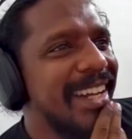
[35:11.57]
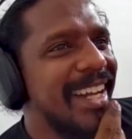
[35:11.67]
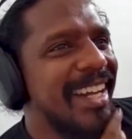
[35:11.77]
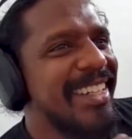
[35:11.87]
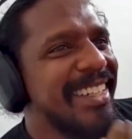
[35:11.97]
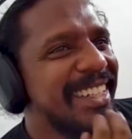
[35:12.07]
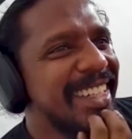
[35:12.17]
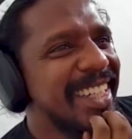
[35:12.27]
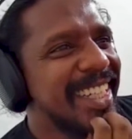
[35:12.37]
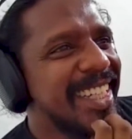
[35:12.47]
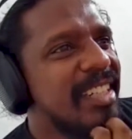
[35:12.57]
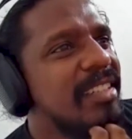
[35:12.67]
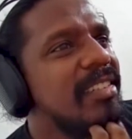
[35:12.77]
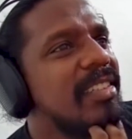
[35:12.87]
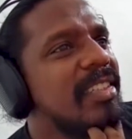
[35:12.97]

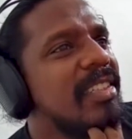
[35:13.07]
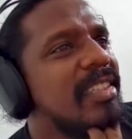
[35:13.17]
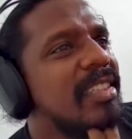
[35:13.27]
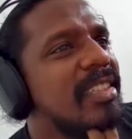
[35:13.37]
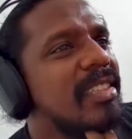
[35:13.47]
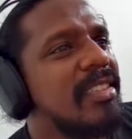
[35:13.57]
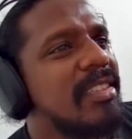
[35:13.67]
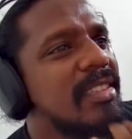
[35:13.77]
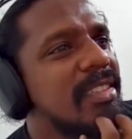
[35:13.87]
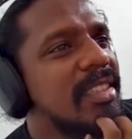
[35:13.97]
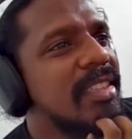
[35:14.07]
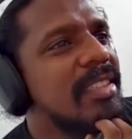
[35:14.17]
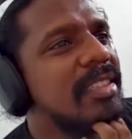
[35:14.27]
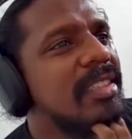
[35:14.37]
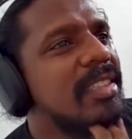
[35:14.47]

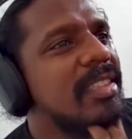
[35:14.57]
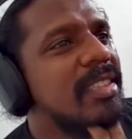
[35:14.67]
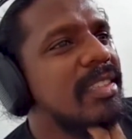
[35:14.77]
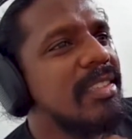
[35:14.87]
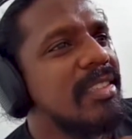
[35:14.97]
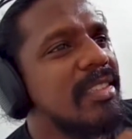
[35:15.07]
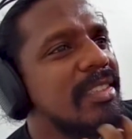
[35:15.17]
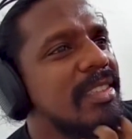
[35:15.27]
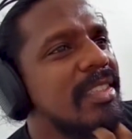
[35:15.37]
(silent)